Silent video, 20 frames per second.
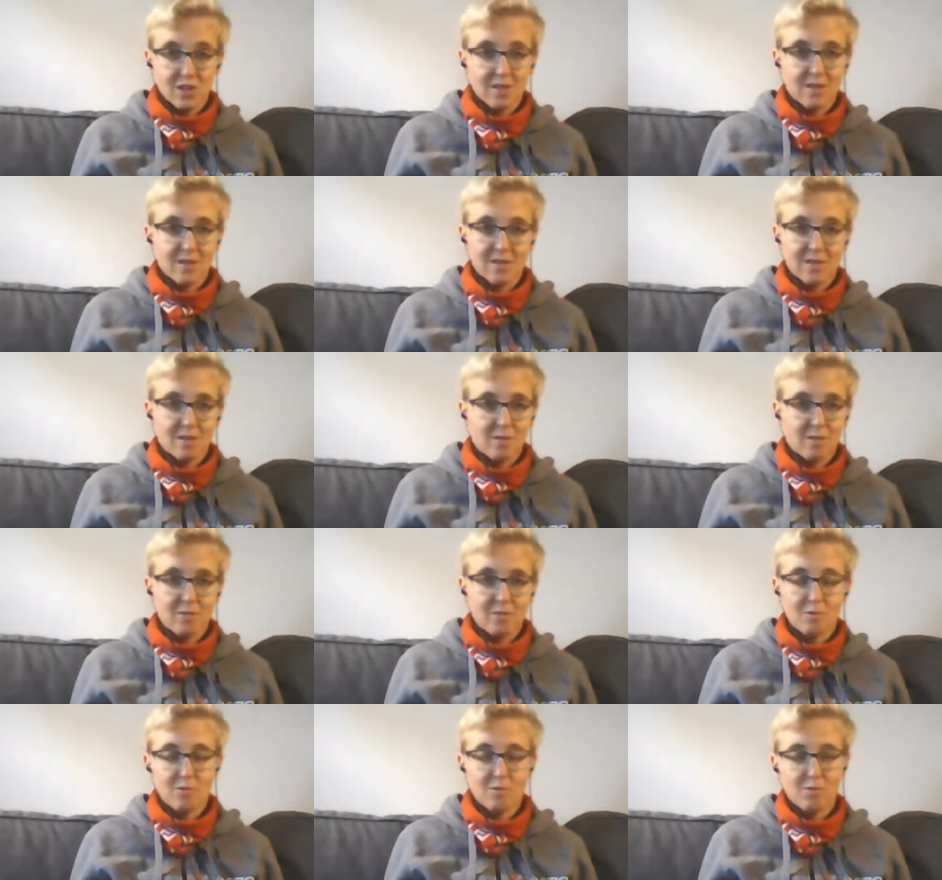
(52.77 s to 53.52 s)

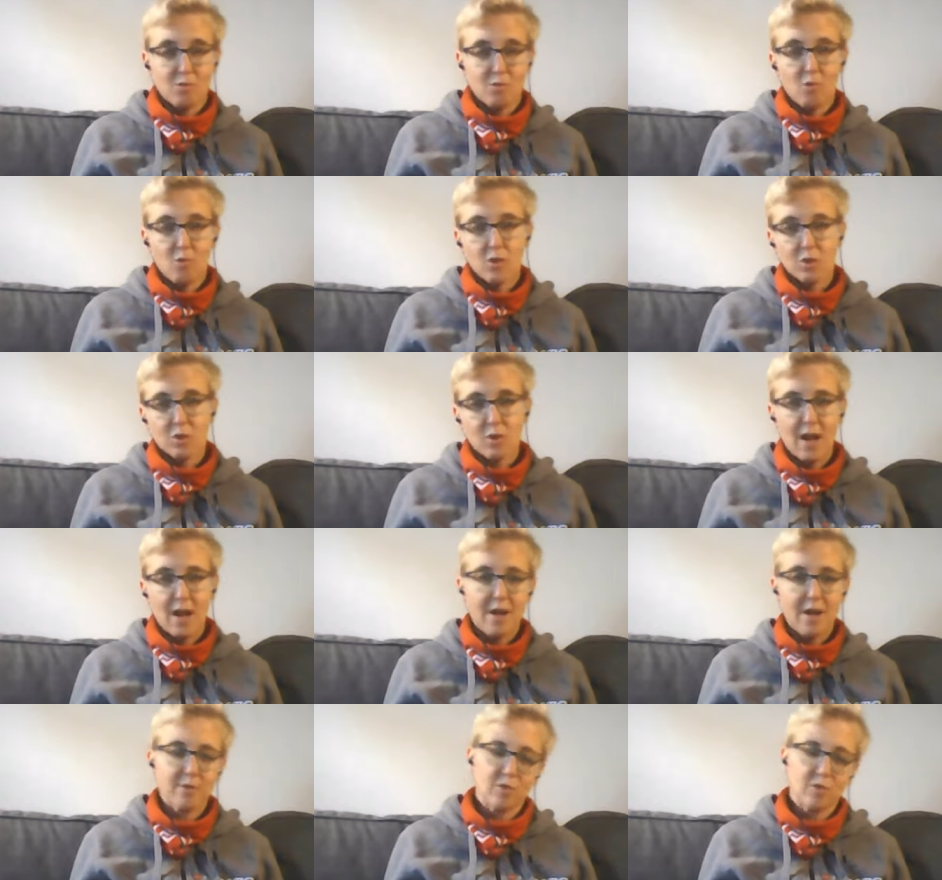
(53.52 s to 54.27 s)
So, what you
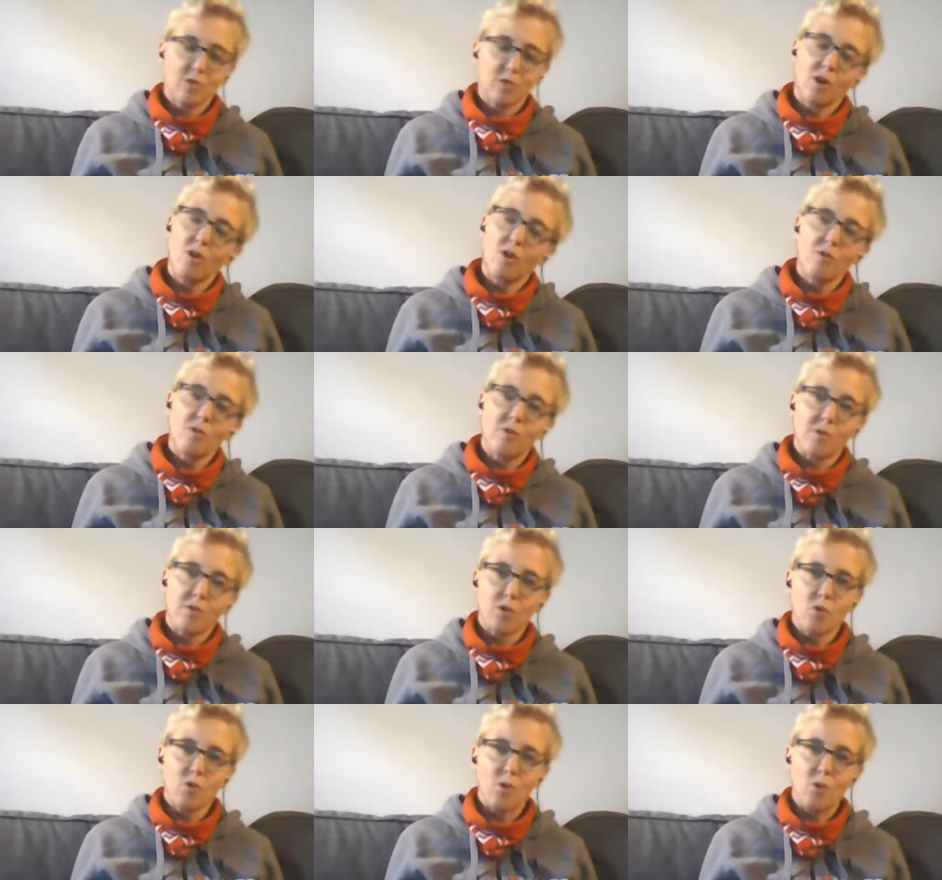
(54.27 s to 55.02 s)
have to go
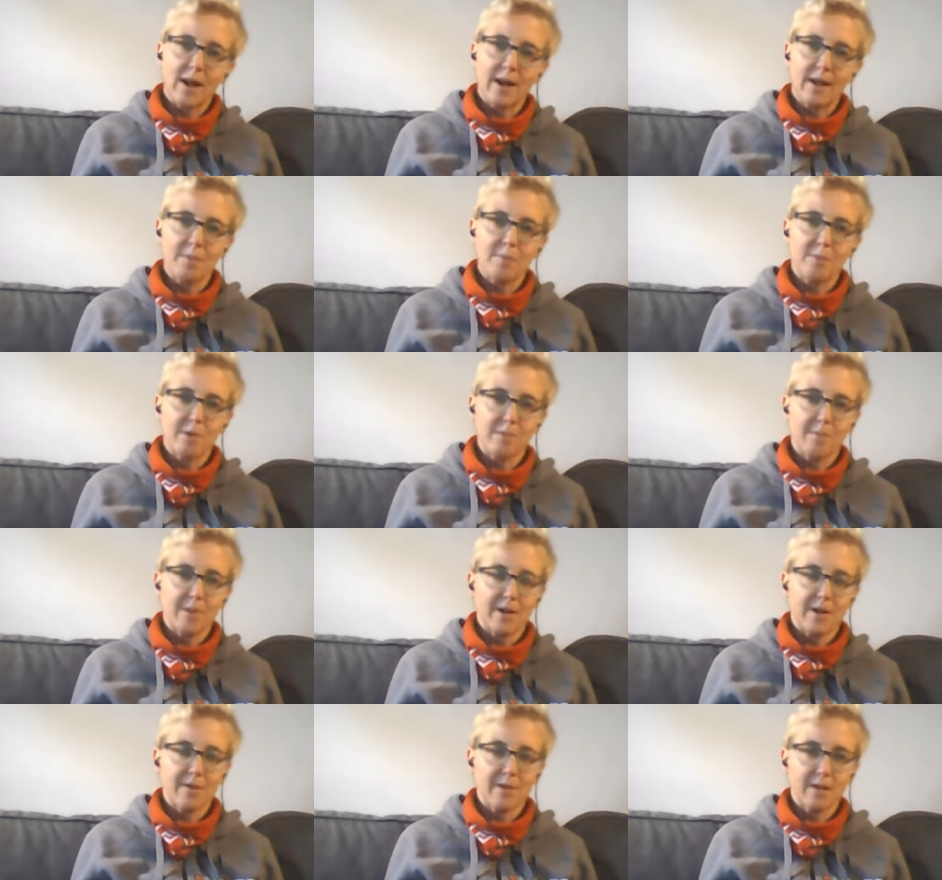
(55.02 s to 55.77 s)
through while
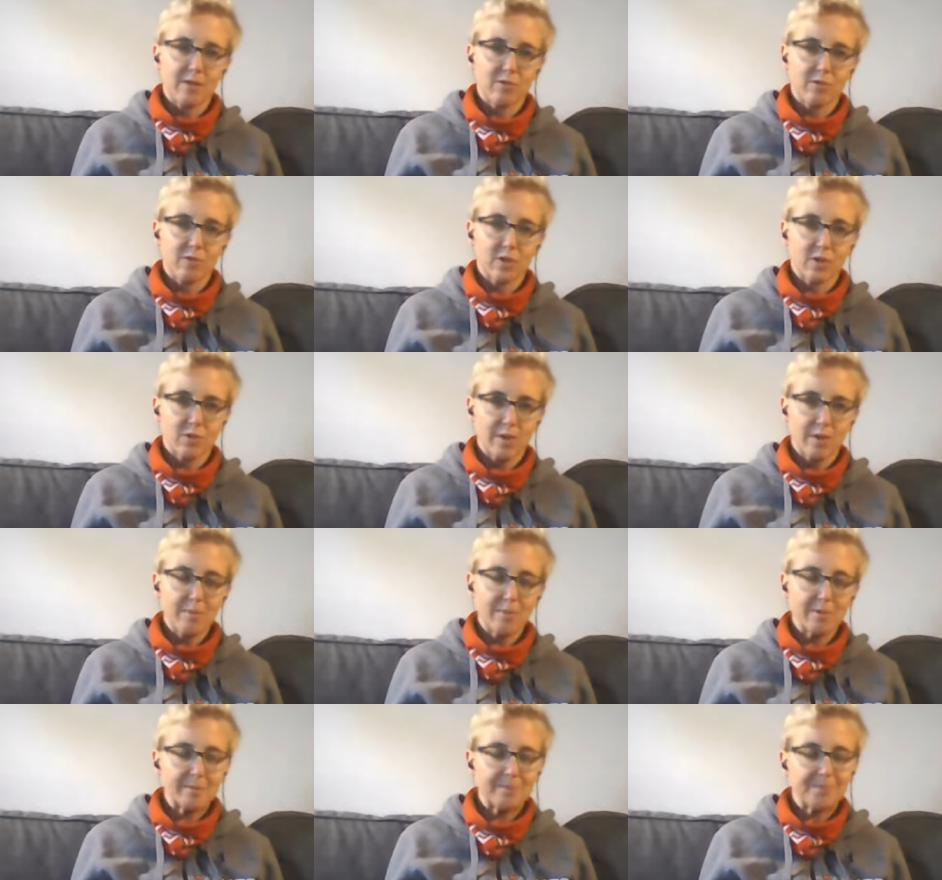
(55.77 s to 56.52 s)
preparing your trip.